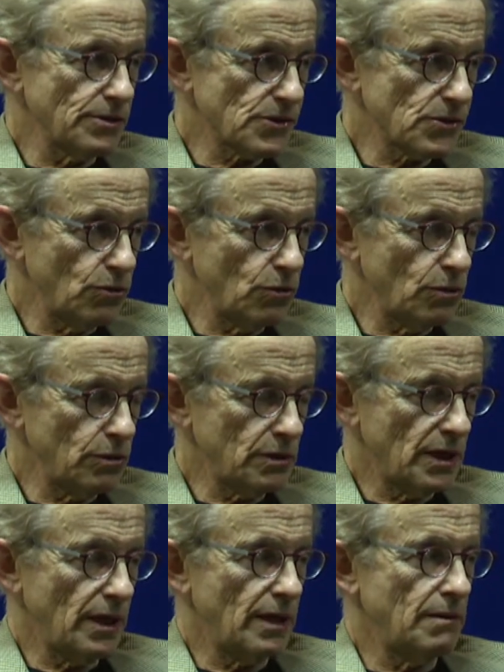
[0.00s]
school,
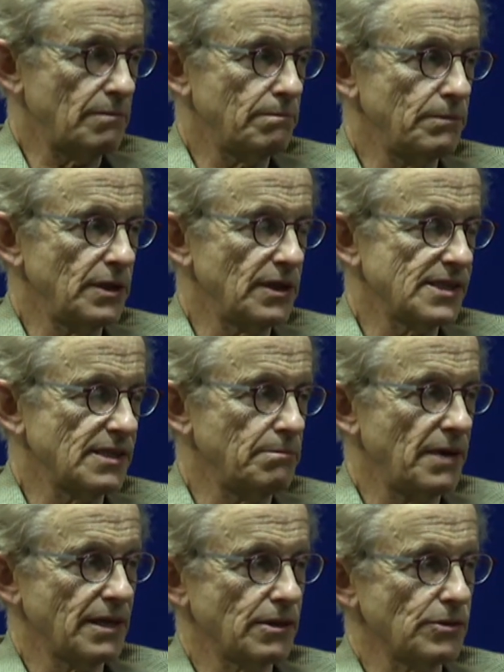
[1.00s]
because in
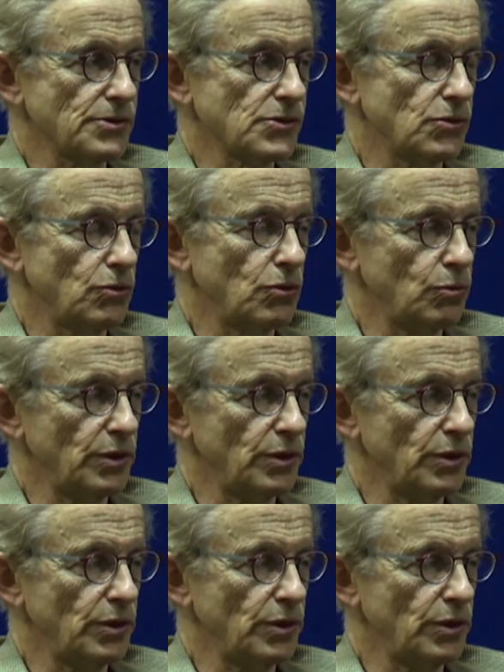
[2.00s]
medical school